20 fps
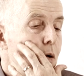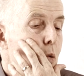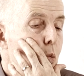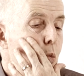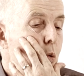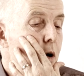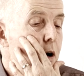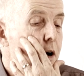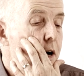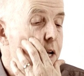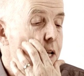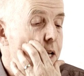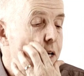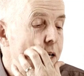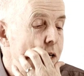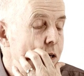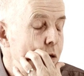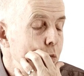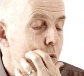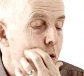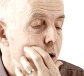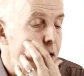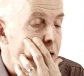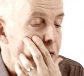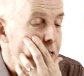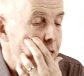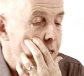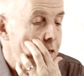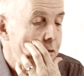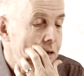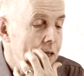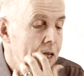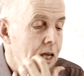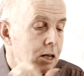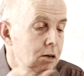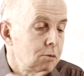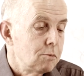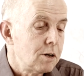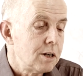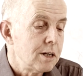Why, oh why,
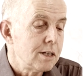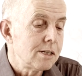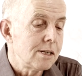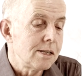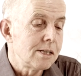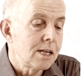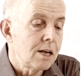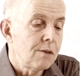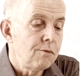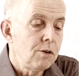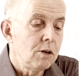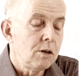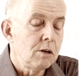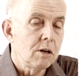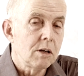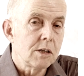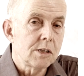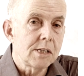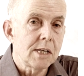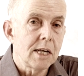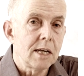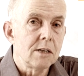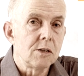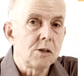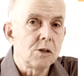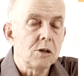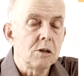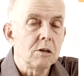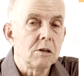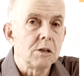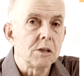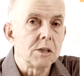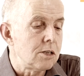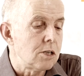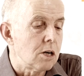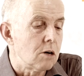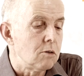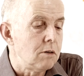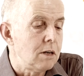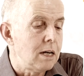curriculum writers, have you said students
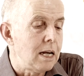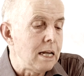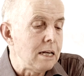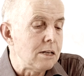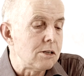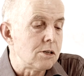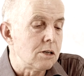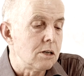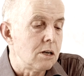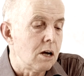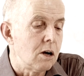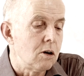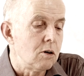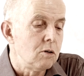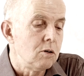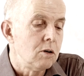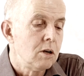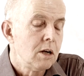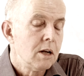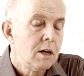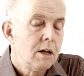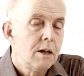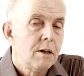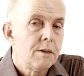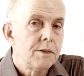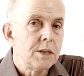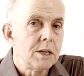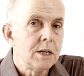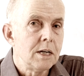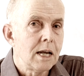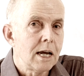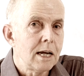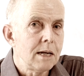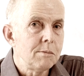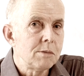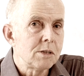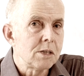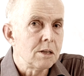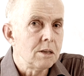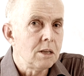don't need to know the
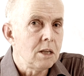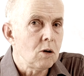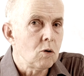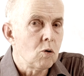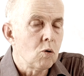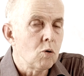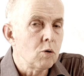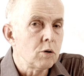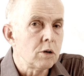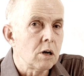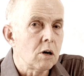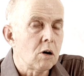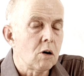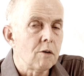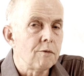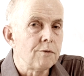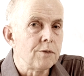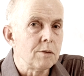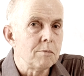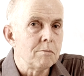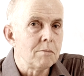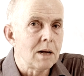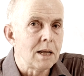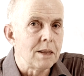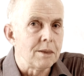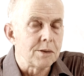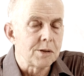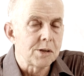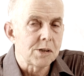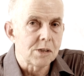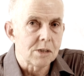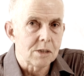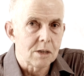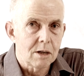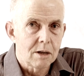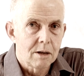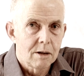names and the order of the months?